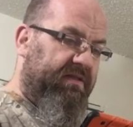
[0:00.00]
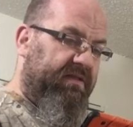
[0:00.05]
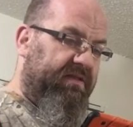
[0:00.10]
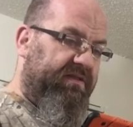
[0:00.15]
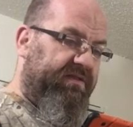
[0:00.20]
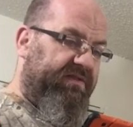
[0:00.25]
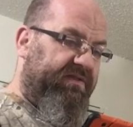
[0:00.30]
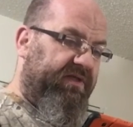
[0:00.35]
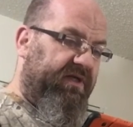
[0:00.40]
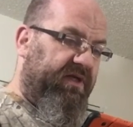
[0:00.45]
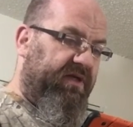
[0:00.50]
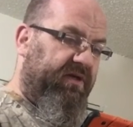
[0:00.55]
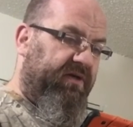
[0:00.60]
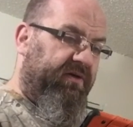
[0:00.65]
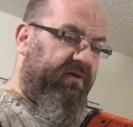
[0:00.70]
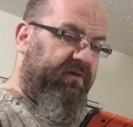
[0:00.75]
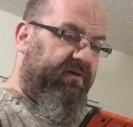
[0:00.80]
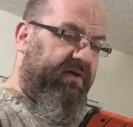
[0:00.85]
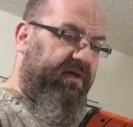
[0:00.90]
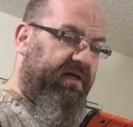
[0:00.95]

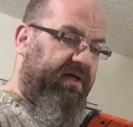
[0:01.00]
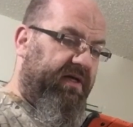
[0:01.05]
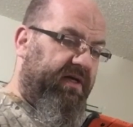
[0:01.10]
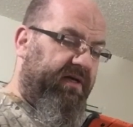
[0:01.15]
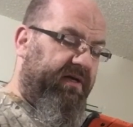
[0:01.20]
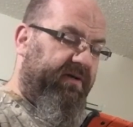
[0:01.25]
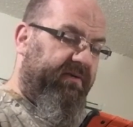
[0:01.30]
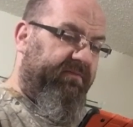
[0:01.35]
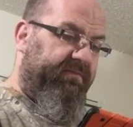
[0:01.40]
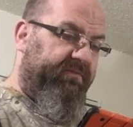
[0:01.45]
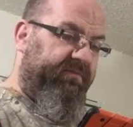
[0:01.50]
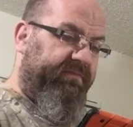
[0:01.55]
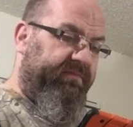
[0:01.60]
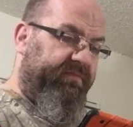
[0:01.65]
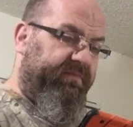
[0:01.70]
So, and